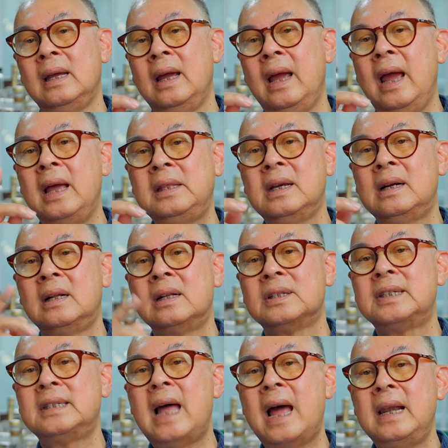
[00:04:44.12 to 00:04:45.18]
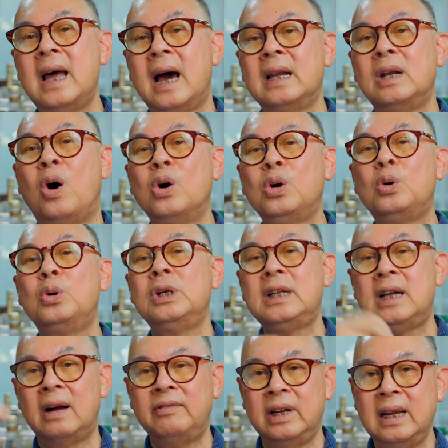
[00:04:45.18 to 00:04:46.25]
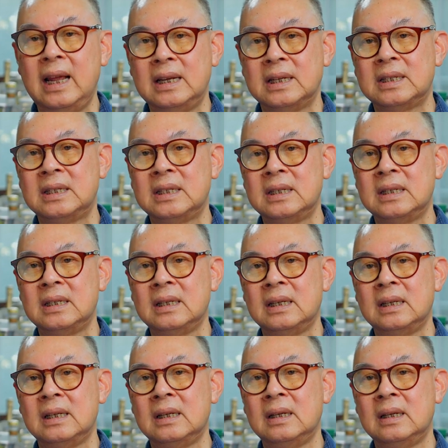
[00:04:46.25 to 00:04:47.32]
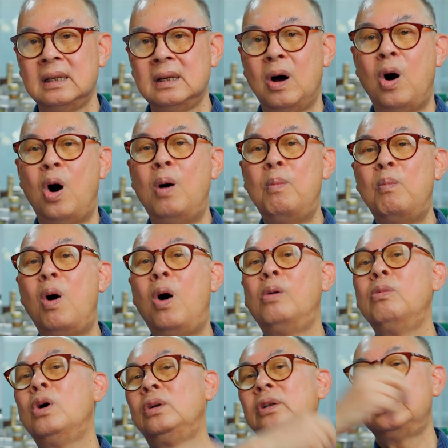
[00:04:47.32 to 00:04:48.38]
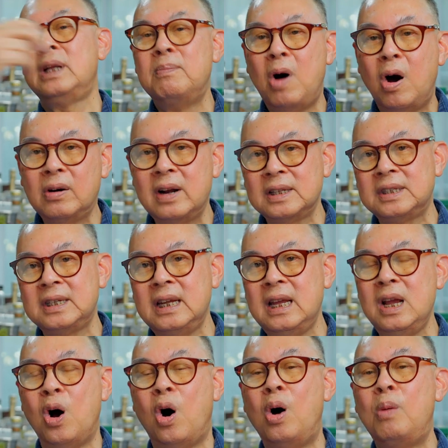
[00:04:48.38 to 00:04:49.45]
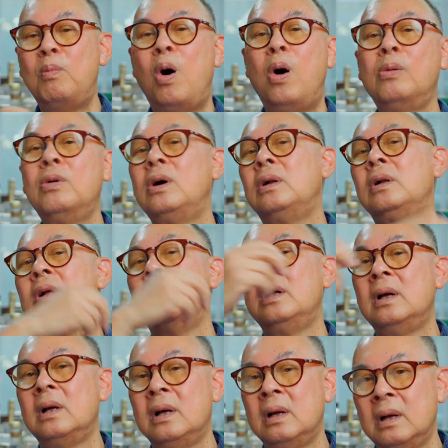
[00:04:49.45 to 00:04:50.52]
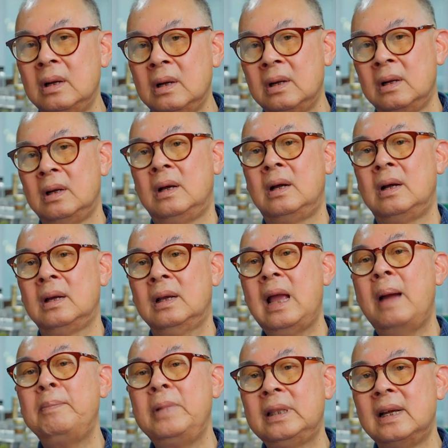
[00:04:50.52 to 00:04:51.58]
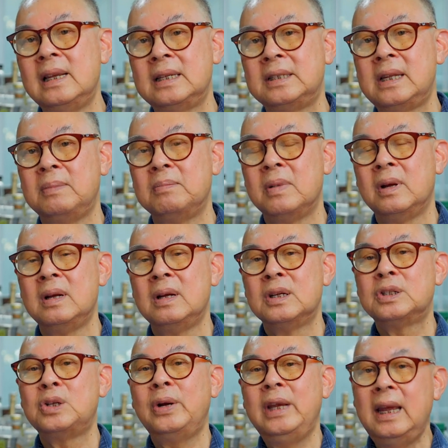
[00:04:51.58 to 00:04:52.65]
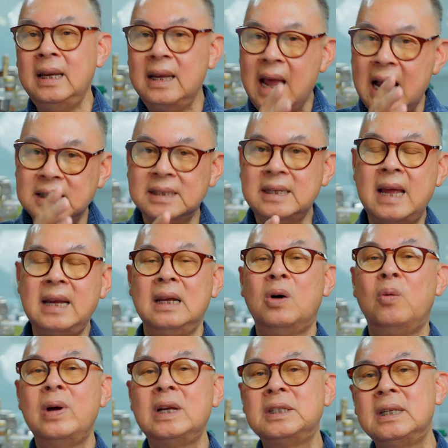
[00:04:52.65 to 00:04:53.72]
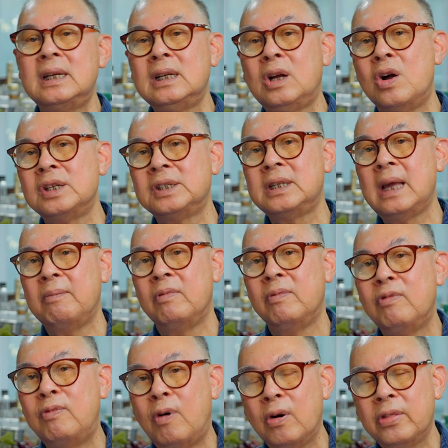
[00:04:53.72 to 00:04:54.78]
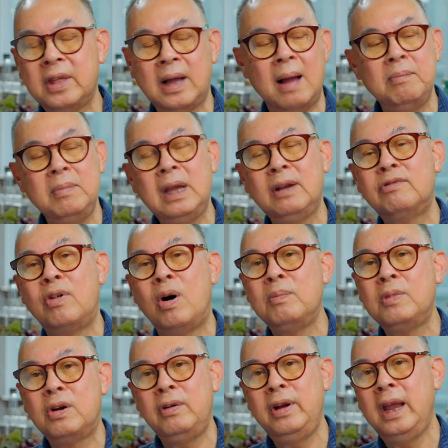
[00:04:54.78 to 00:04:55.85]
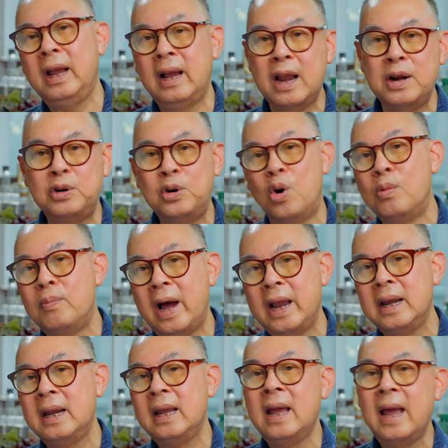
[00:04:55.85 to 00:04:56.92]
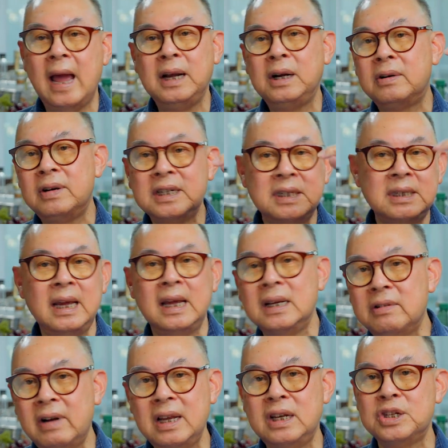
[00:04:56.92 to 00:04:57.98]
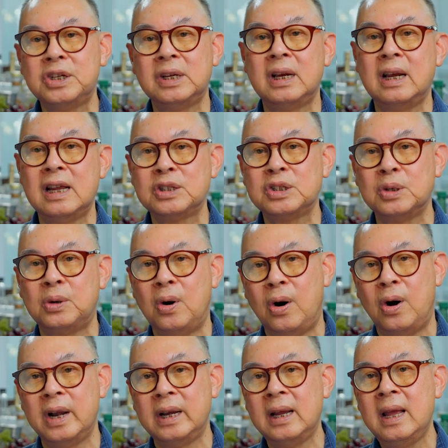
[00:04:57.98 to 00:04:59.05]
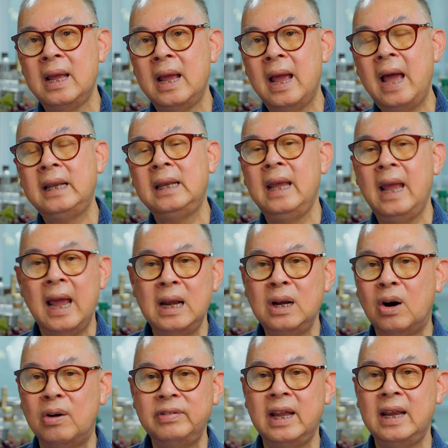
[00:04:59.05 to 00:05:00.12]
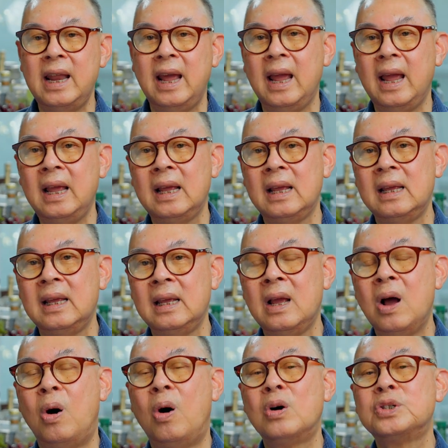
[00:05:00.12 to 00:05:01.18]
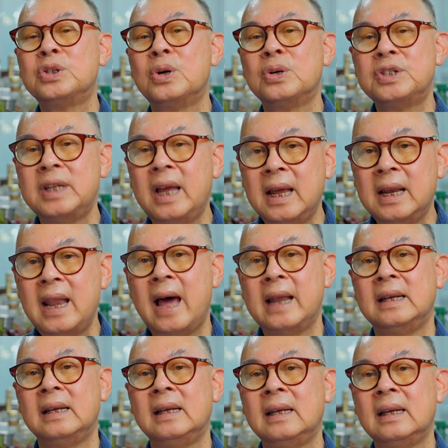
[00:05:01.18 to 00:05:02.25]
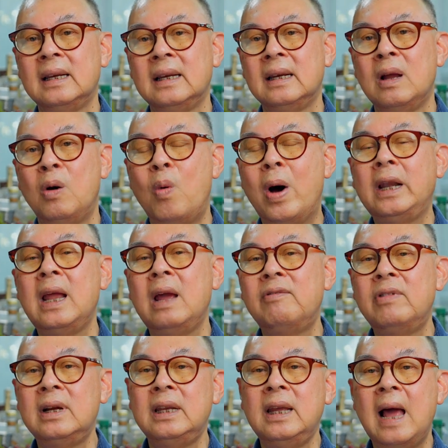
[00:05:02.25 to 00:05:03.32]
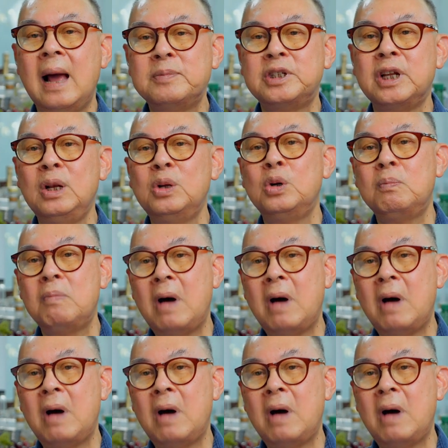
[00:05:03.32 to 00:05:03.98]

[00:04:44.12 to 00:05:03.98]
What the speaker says: ethical standard or good governance or moral democracy or moral capitalism. So in that sense, the Western concept forthcoming from Greek and Roman and Christian tradition and so on, at the end of the day, also say that whatever the absolute